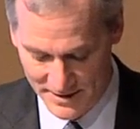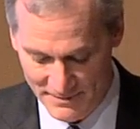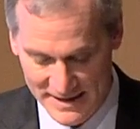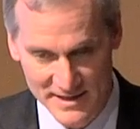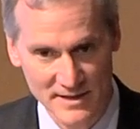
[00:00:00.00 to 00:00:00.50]
in
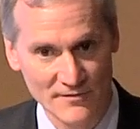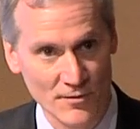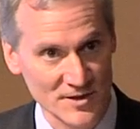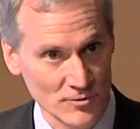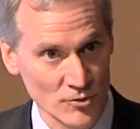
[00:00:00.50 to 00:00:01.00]
Medicine
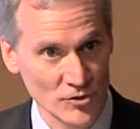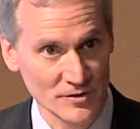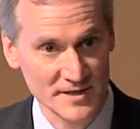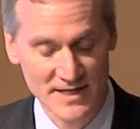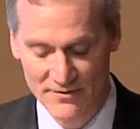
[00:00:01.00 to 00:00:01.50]
for his crucial
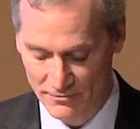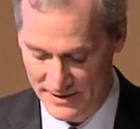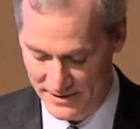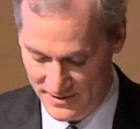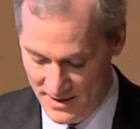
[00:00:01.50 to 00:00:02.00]

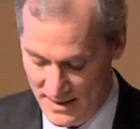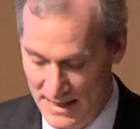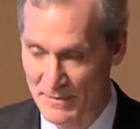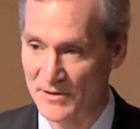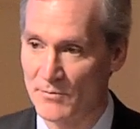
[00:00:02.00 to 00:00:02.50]
discoveries
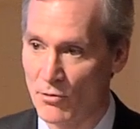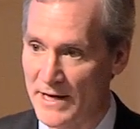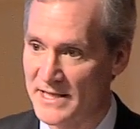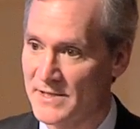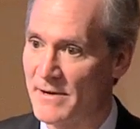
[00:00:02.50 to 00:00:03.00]
about the
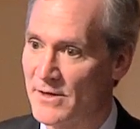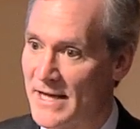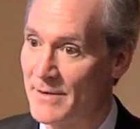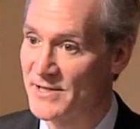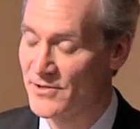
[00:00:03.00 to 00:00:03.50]
brain's
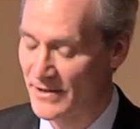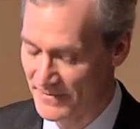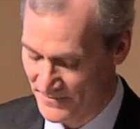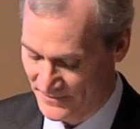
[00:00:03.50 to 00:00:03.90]
biochemistry.